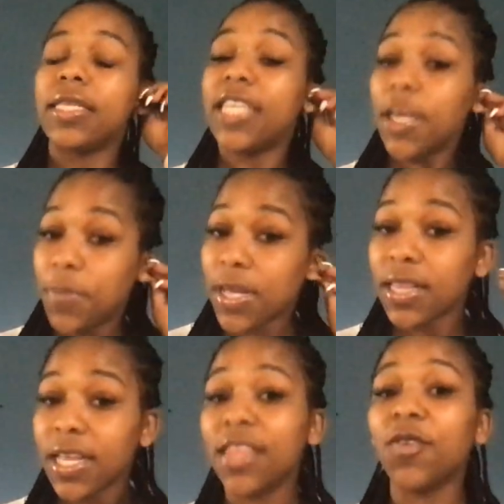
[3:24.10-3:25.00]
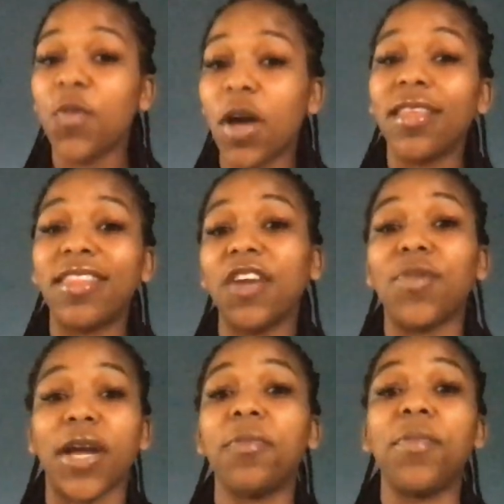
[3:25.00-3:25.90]
Typically, the one that they
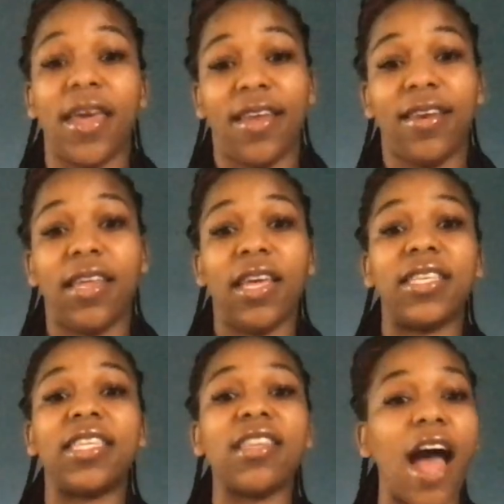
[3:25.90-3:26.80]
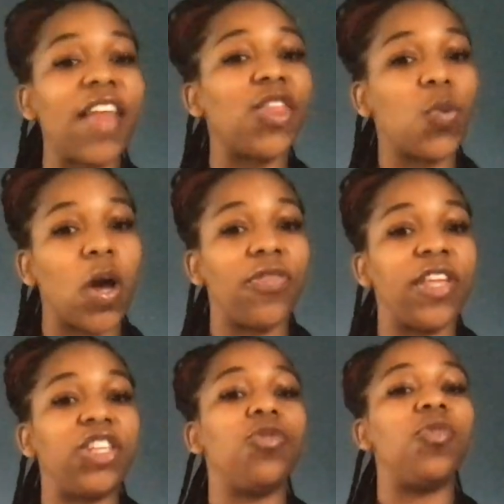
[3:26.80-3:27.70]
recommend is not the one
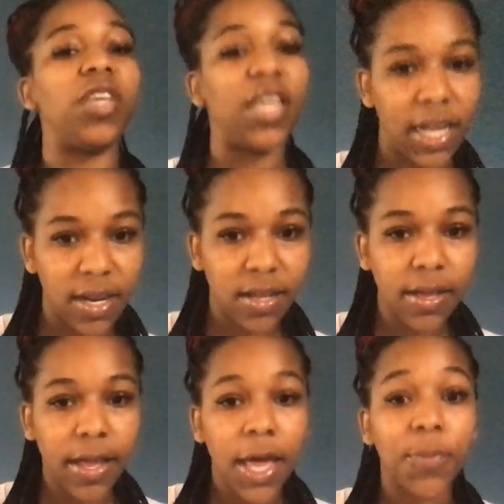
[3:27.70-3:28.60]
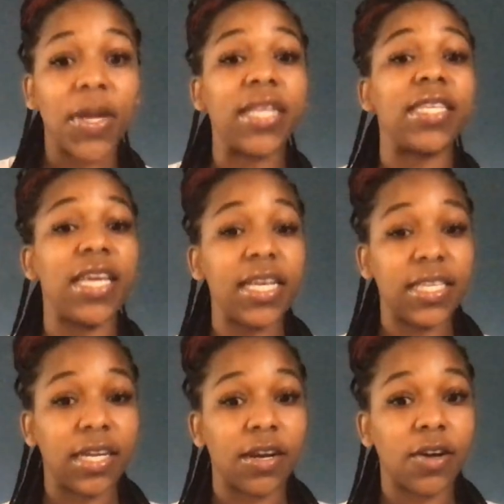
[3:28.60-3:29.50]
that you need, but it's
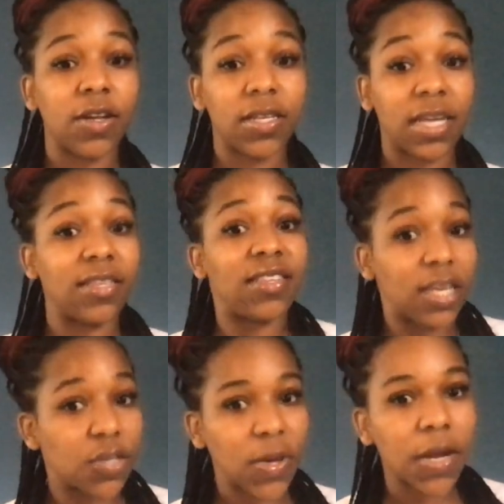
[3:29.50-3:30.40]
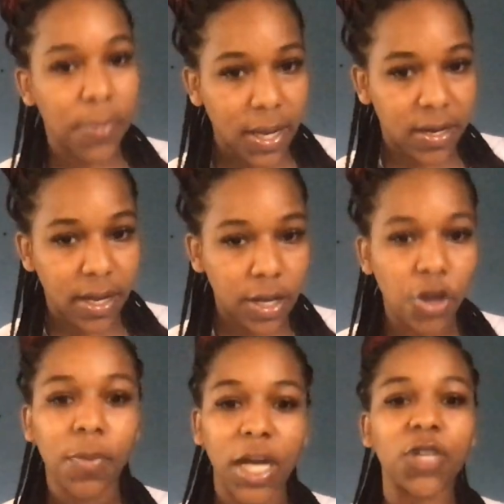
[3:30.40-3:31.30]
easier because it says recommended.
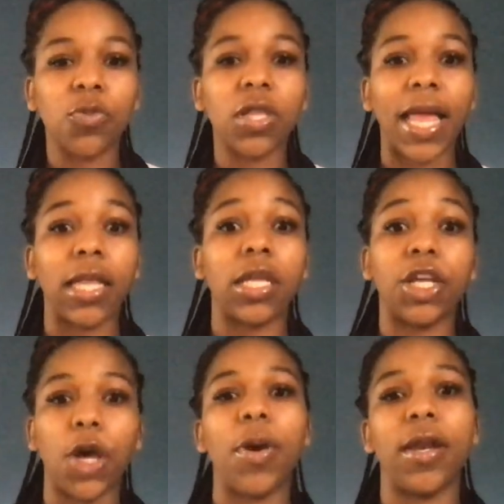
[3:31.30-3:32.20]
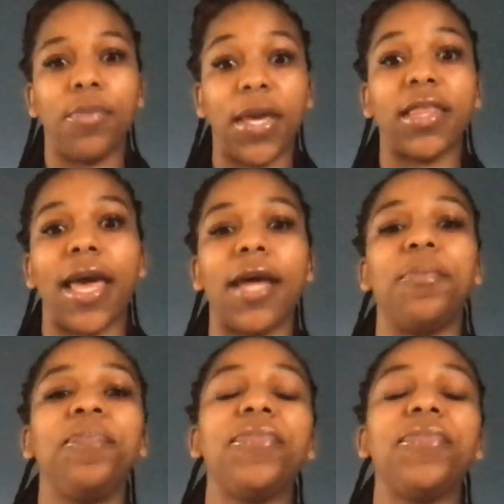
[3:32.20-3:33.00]
You're much more likely to go ahead and pick that.